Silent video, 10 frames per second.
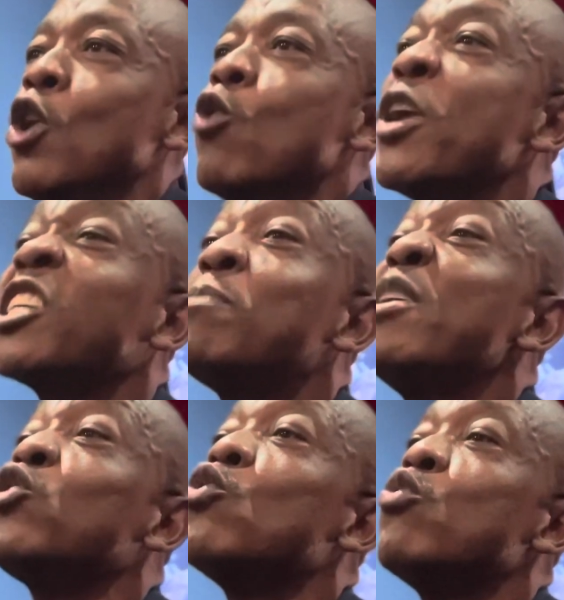Which
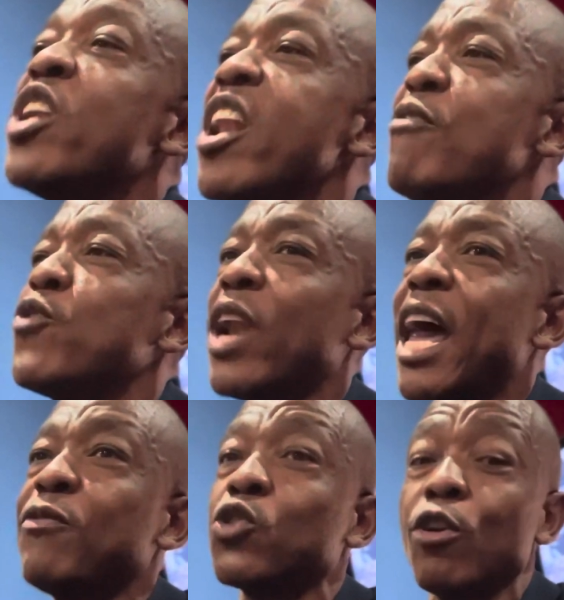means you will live your
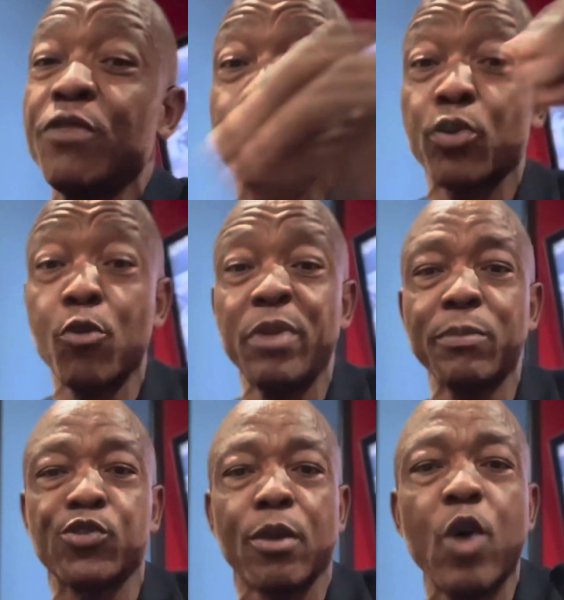life solving
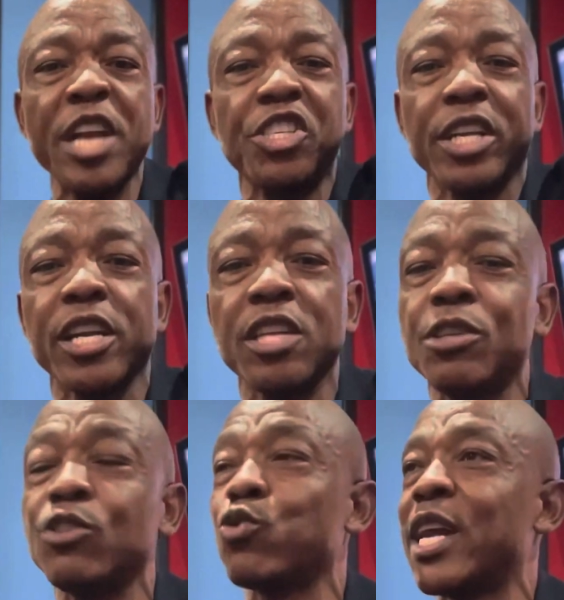problems from one
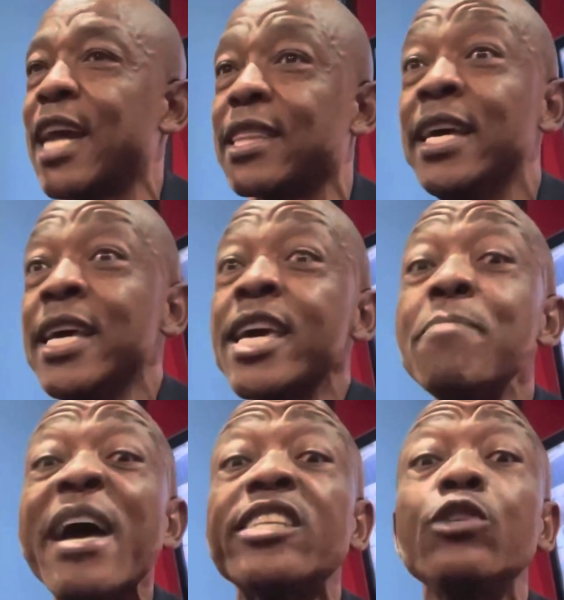generation to another.
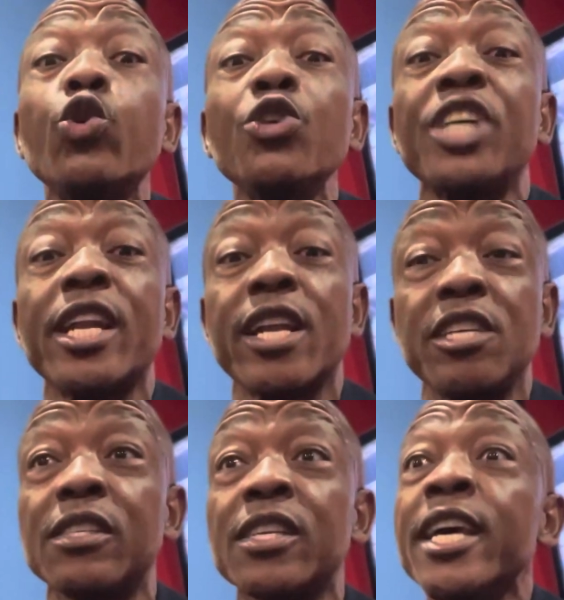Imagine 2
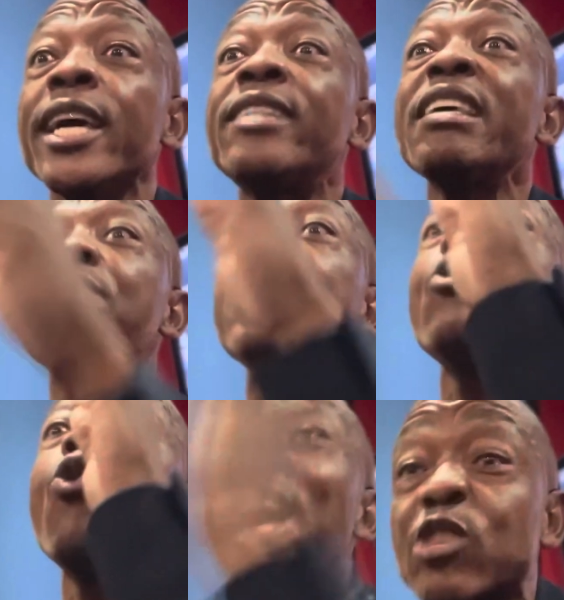generations. It's
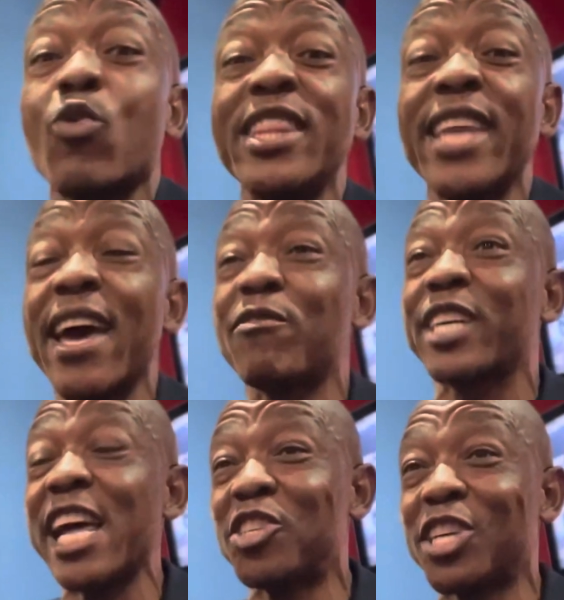even worse when they have
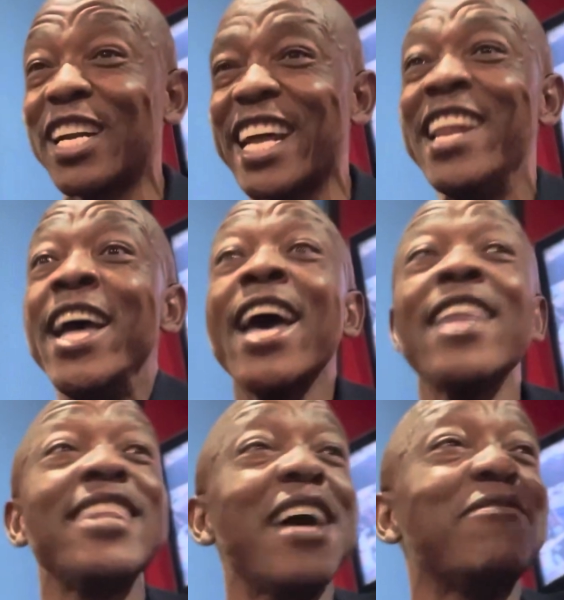grandchildren
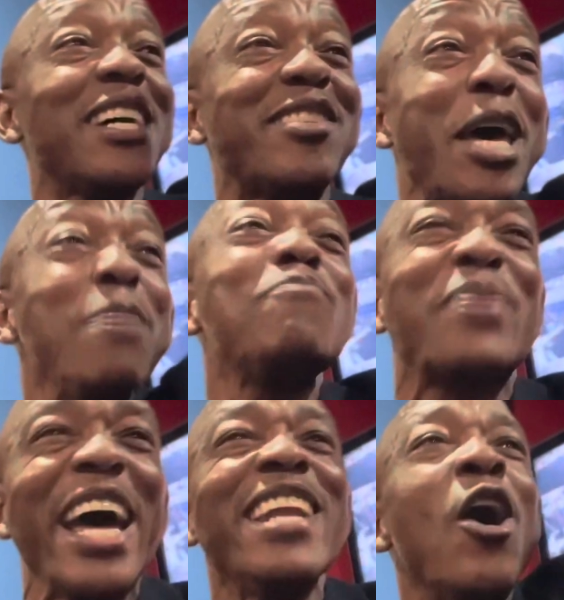and they have the same
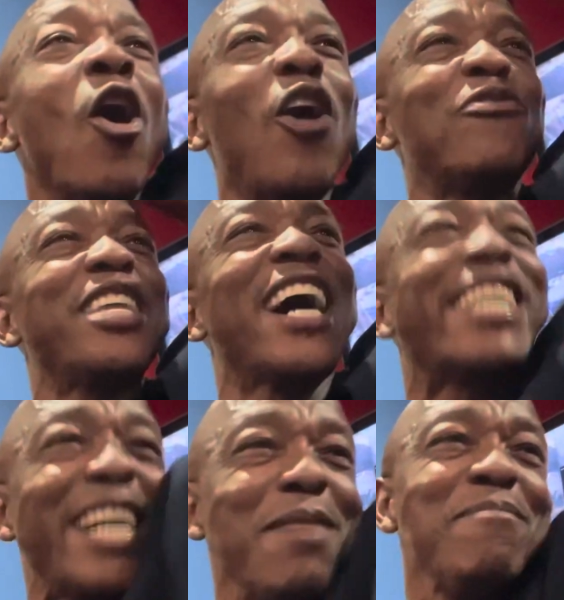brain of their
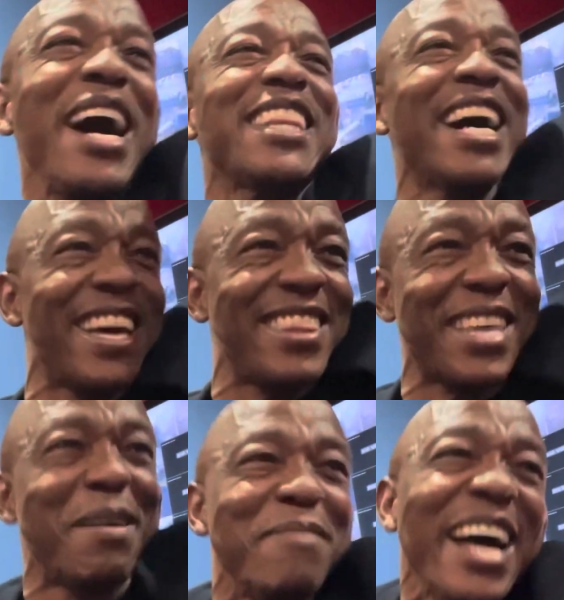grandmother and
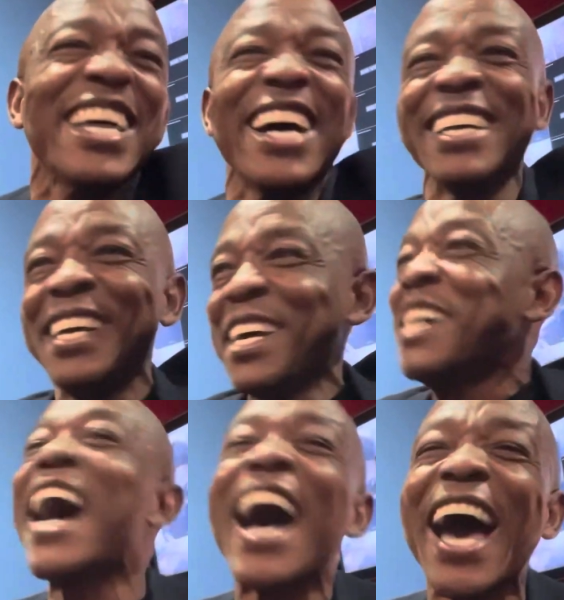their mother.
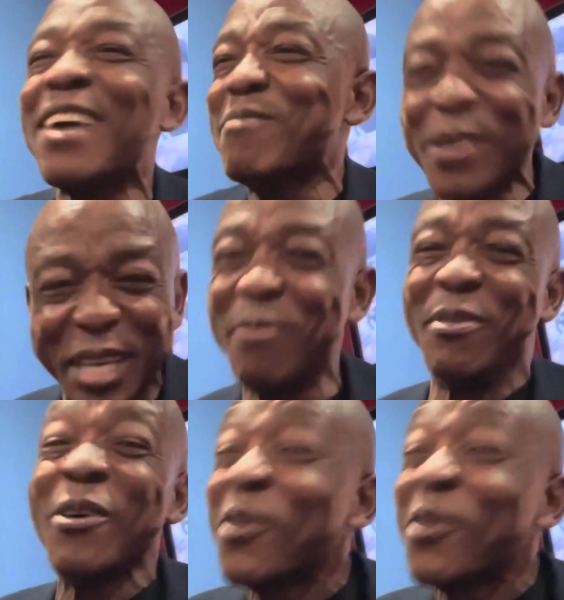Ay, Mudim.